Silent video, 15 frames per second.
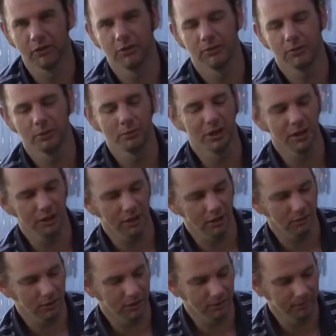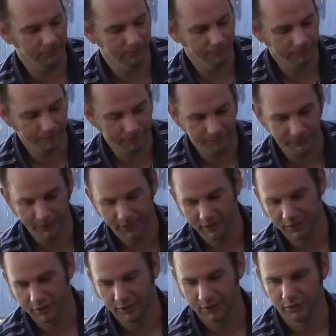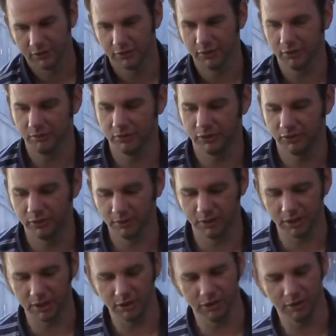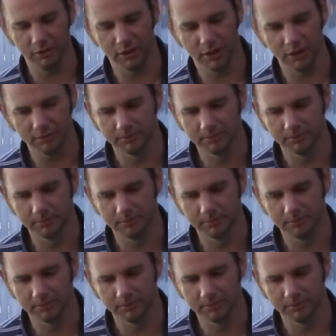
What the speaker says: for me anyway. So, let's see what I can do here.